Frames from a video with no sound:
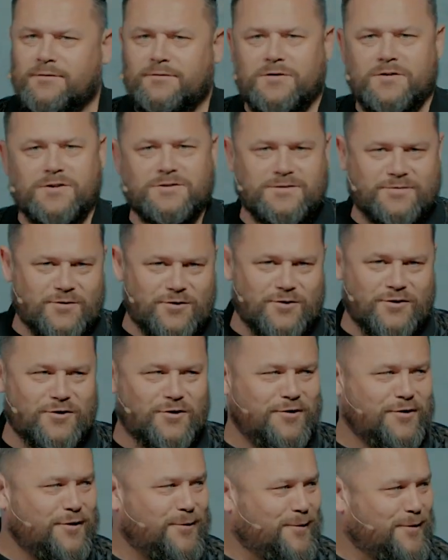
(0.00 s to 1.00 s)
For those of you that
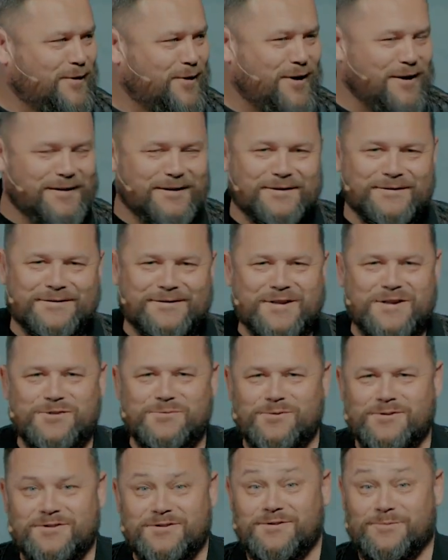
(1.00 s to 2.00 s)
don't know online,
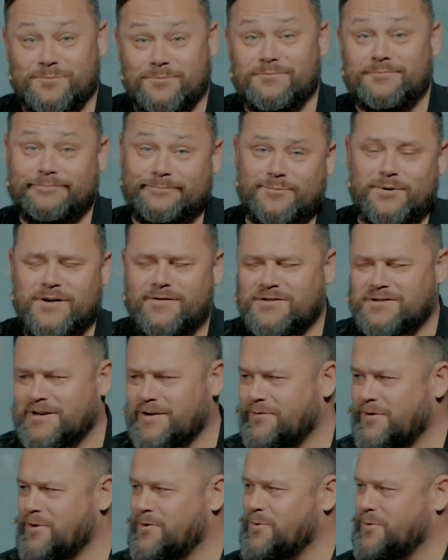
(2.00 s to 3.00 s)
this was
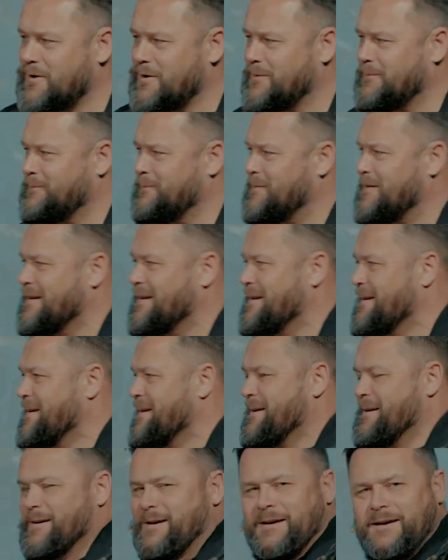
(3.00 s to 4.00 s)
previously recorded.
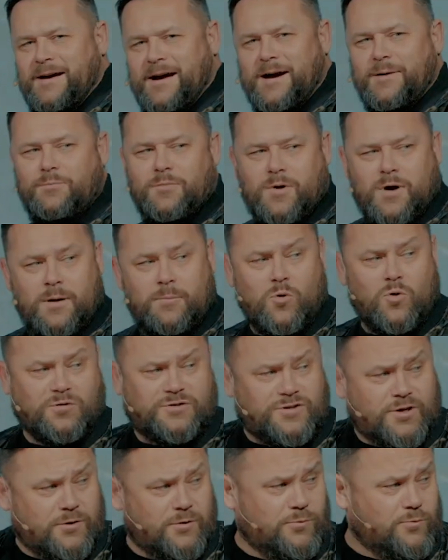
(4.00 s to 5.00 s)

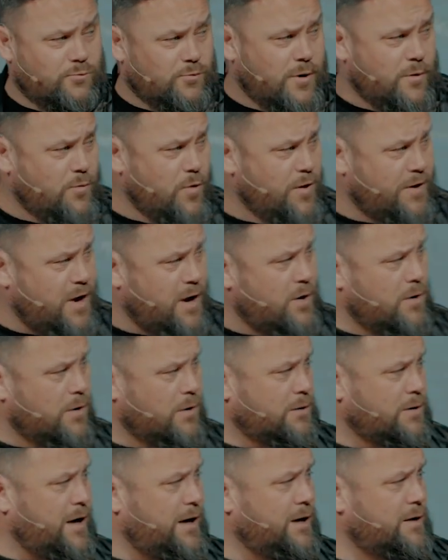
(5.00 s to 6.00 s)
We're working
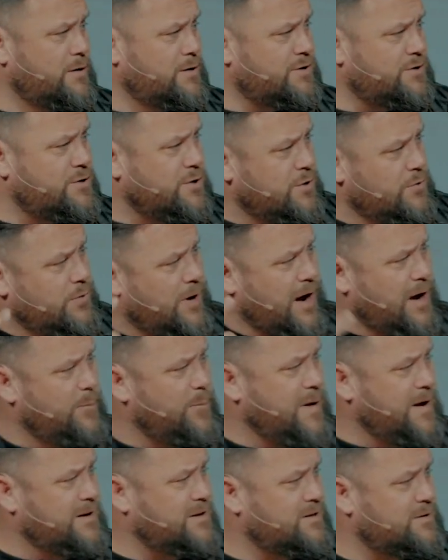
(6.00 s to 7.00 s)
on getting this new
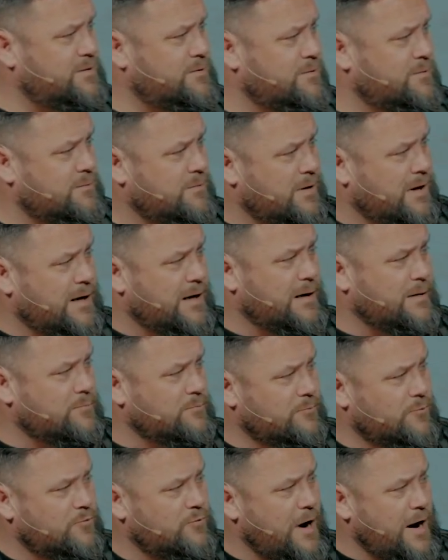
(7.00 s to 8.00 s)
headpiece
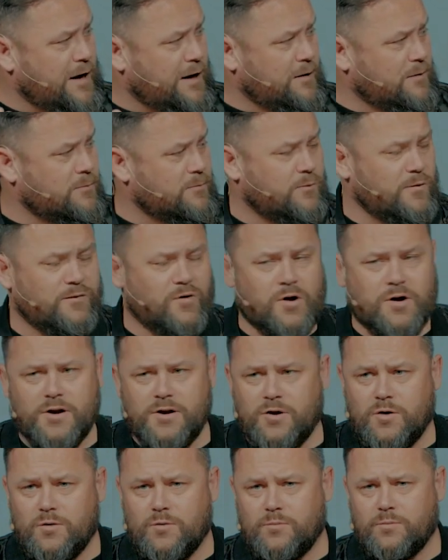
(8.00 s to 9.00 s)
running. We've got a
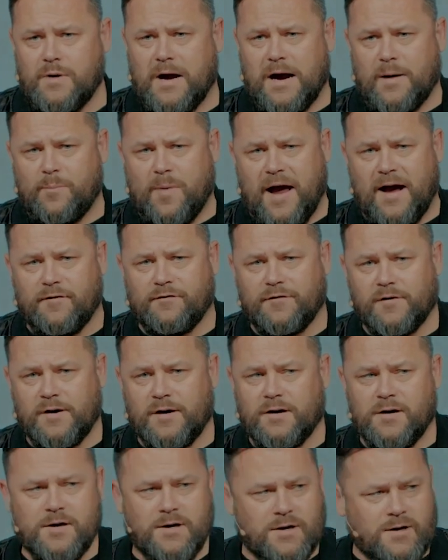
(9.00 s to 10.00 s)
new pack for
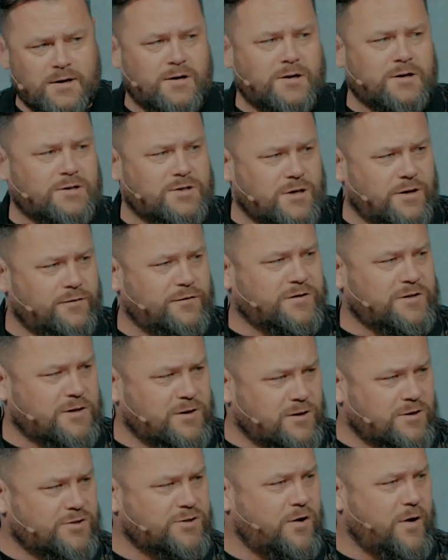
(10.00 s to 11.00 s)
it. So if it's a
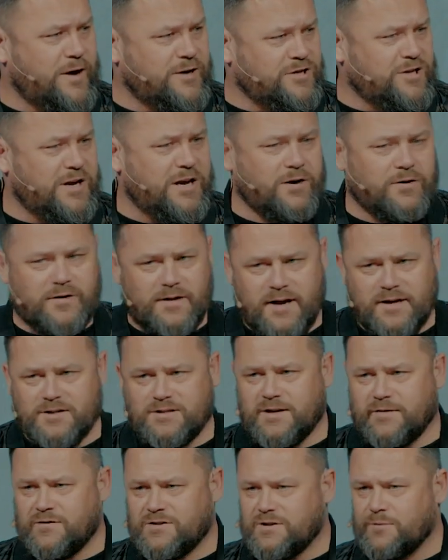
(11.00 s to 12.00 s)
little scratchy here and there,
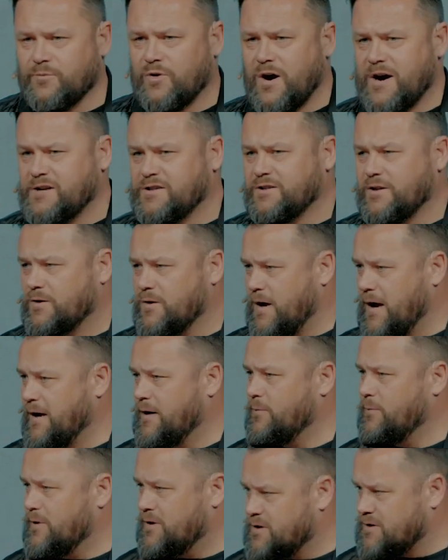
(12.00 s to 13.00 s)
just give us some grace
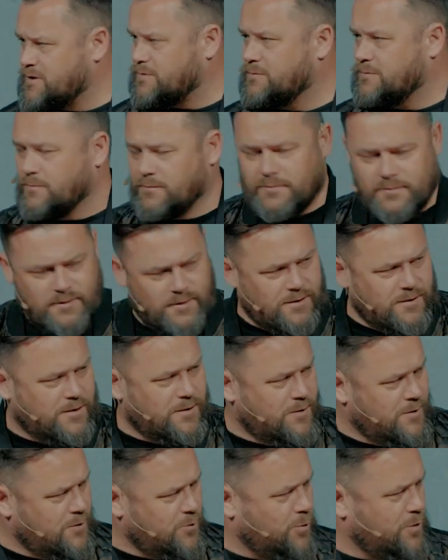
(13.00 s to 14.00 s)
tonight.
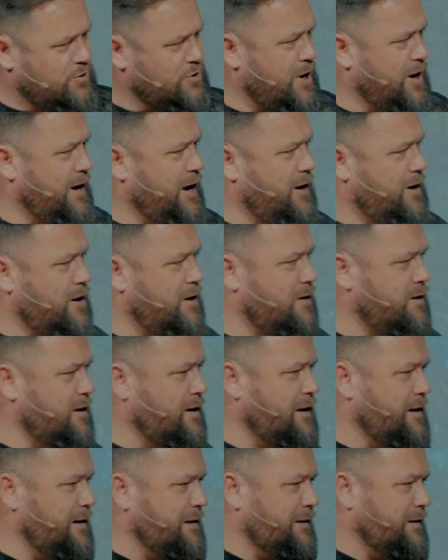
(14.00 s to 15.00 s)
We're trying to get it
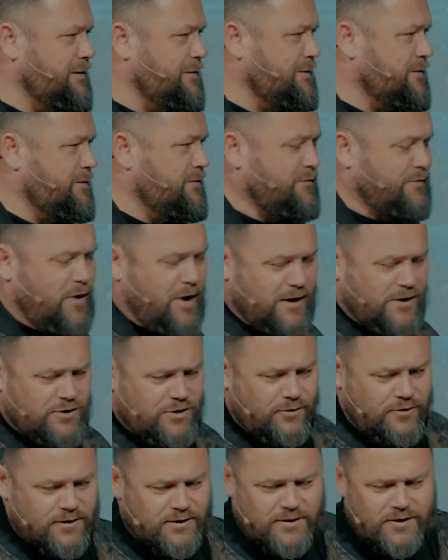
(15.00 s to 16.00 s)

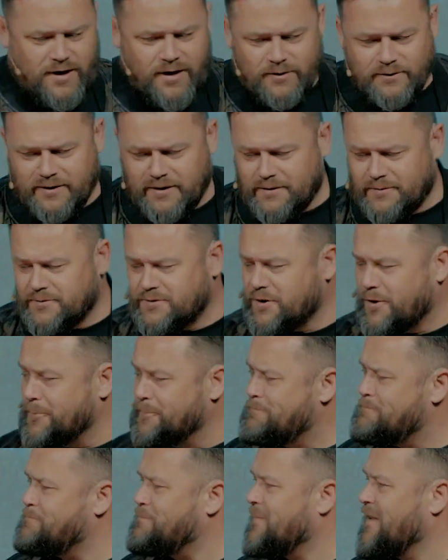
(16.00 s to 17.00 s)
fine-tuned and dialed in. So
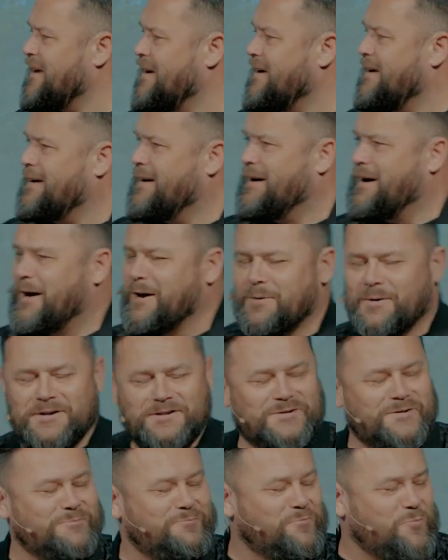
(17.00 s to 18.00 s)

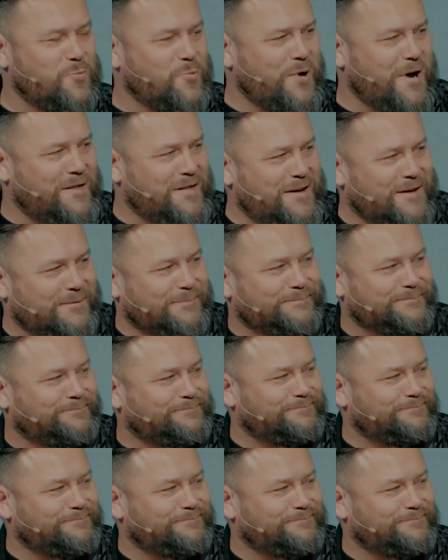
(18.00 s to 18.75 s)
anyways, we'll get there.